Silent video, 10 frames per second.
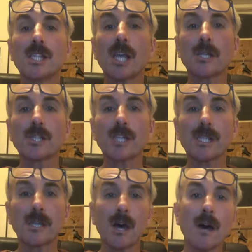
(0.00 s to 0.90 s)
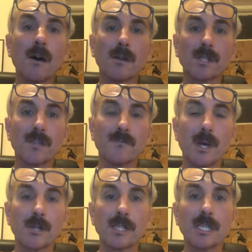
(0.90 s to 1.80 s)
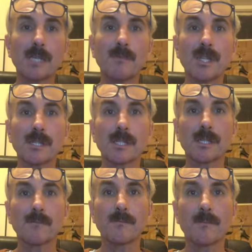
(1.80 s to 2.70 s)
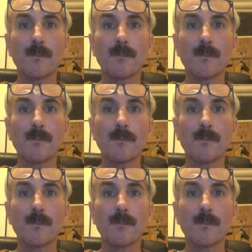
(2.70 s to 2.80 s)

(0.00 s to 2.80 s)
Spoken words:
touching the hearts of participants.